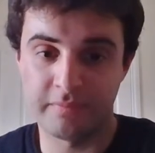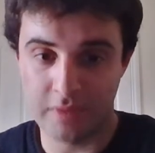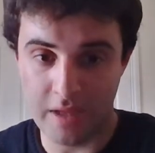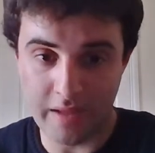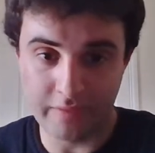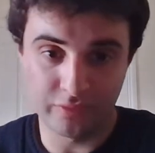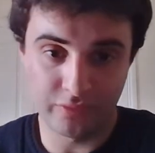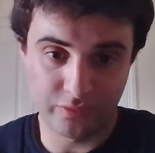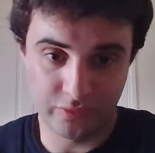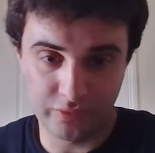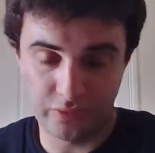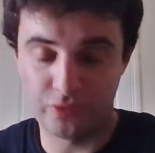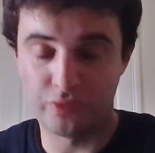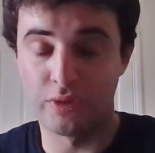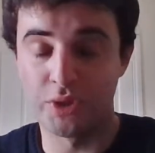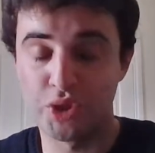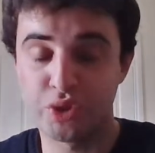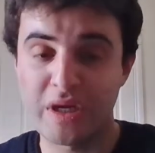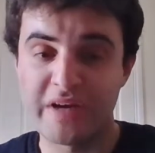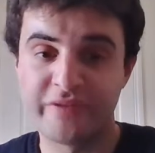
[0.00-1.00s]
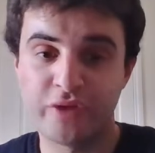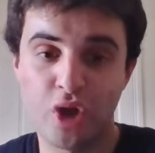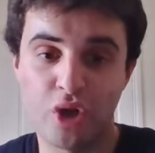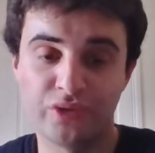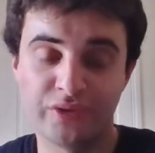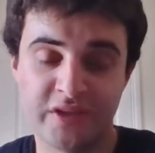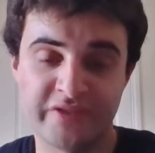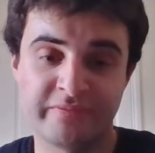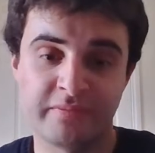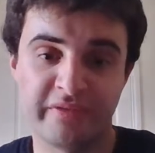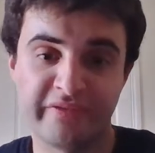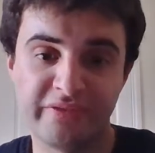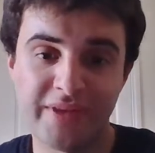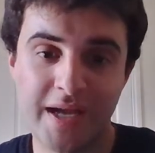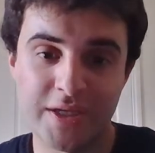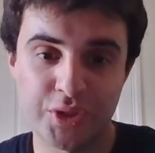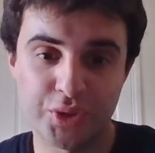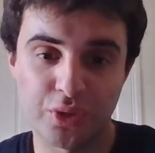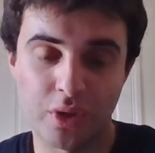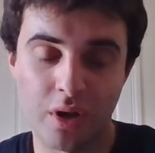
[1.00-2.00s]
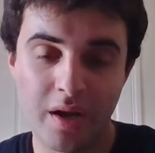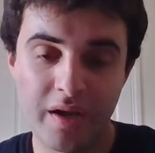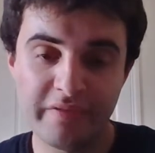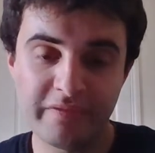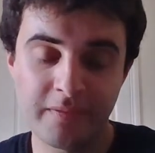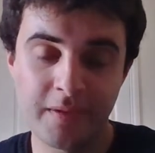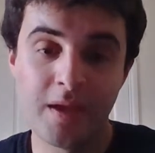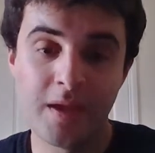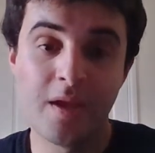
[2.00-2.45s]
and to retrieve contents from a flash drive,